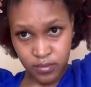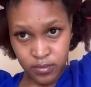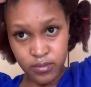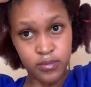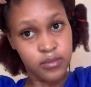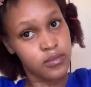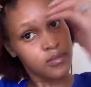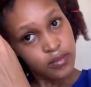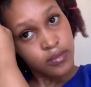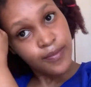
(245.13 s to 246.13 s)
put in
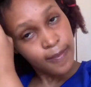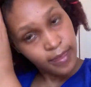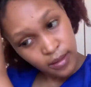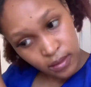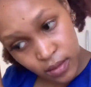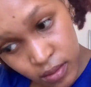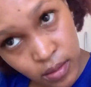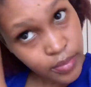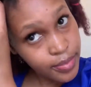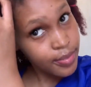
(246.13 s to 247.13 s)
another rubber band
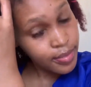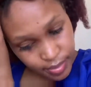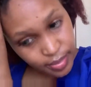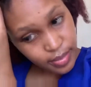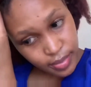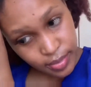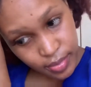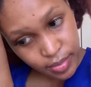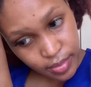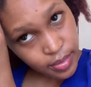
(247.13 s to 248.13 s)
and secure it
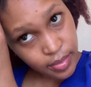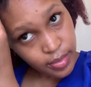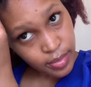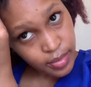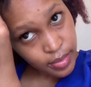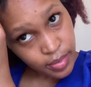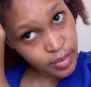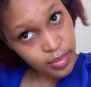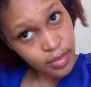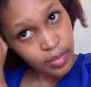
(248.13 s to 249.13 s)
to the
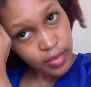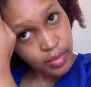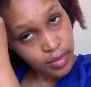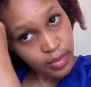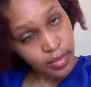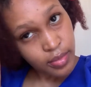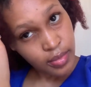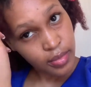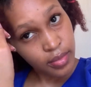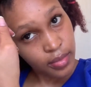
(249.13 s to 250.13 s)
next
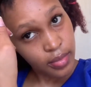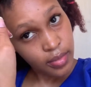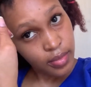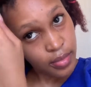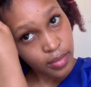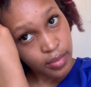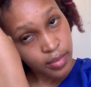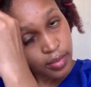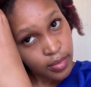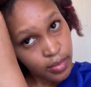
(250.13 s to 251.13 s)
braid, to the next
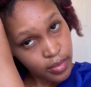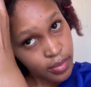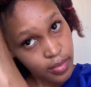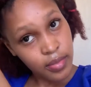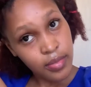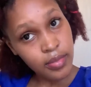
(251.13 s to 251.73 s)
cornrow or to the